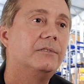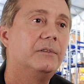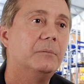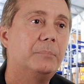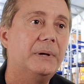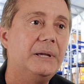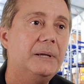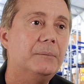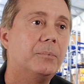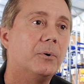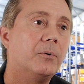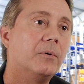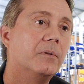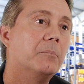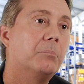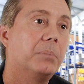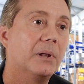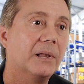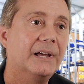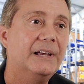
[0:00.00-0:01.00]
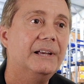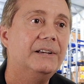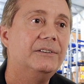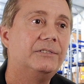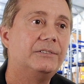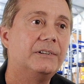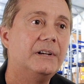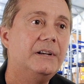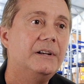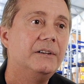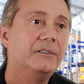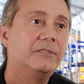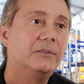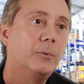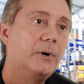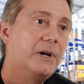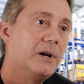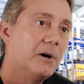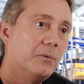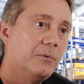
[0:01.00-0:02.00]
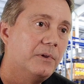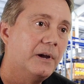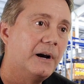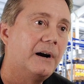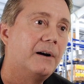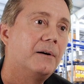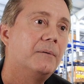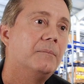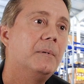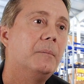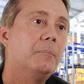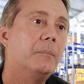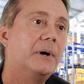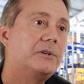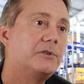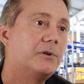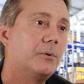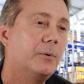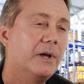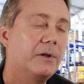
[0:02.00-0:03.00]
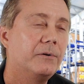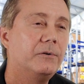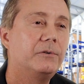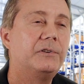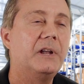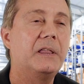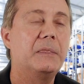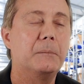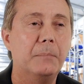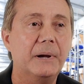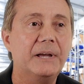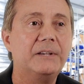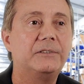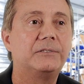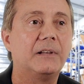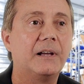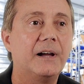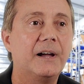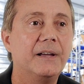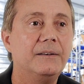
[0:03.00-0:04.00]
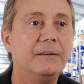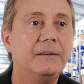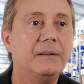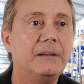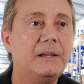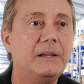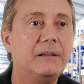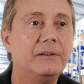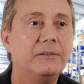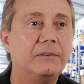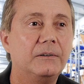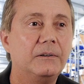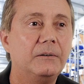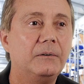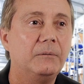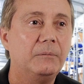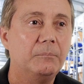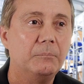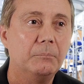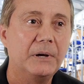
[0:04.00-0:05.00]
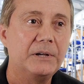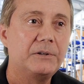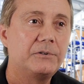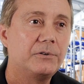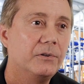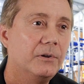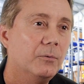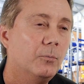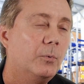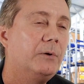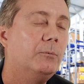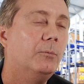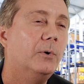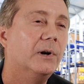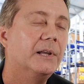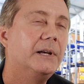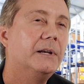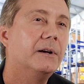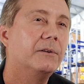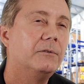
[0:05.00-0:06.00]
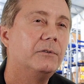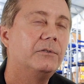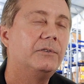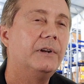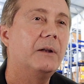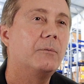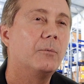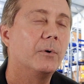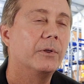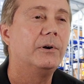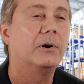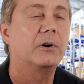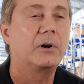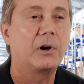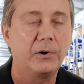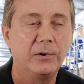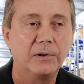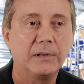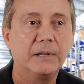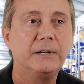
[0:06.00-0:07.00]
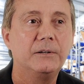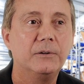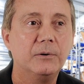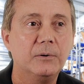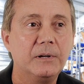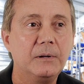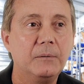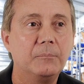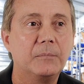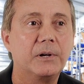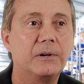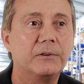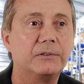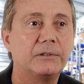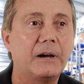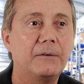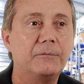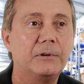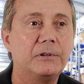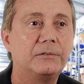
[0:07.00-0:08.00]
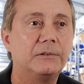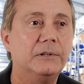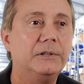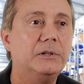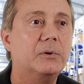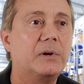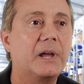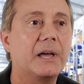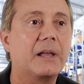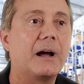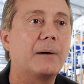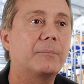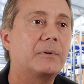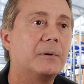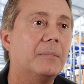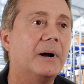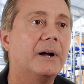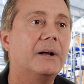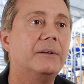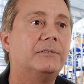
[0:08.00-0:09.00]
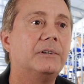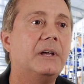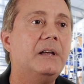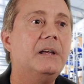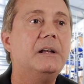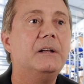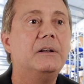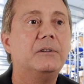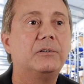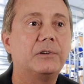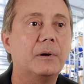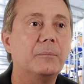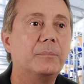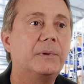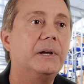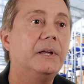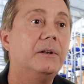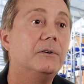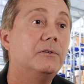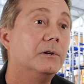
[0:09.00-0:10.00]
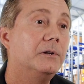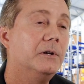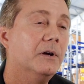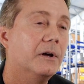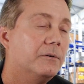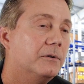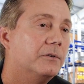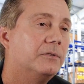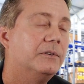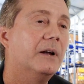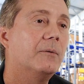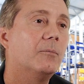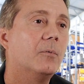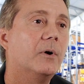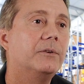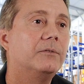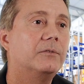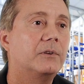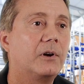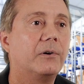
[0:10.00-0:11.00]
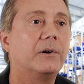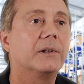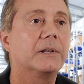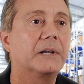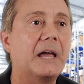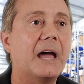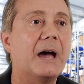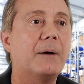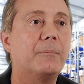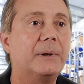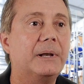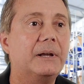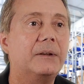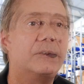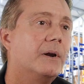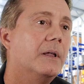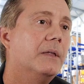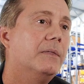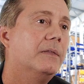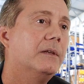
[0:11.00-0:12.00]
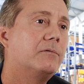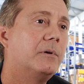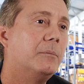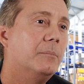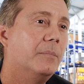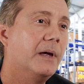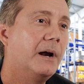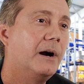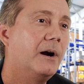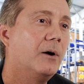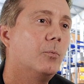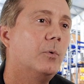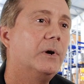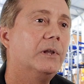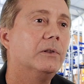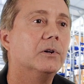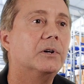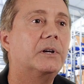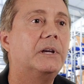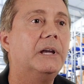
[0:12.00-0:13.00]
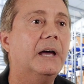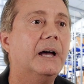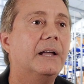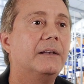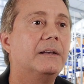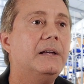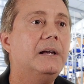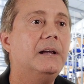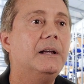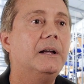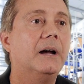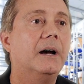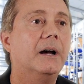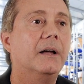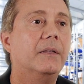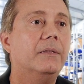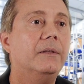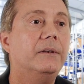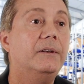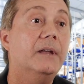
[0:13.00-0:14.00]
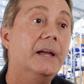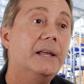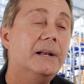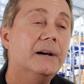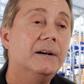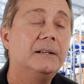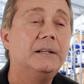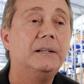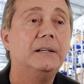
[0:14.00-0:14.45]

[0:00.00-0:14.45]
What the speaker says: the people, the place. So we go there, make sure we understand the baseline, make sure that we really understand what they're currently doing, because obviously you can't optimize something until you understand what's currently happening. And then from there we look at the data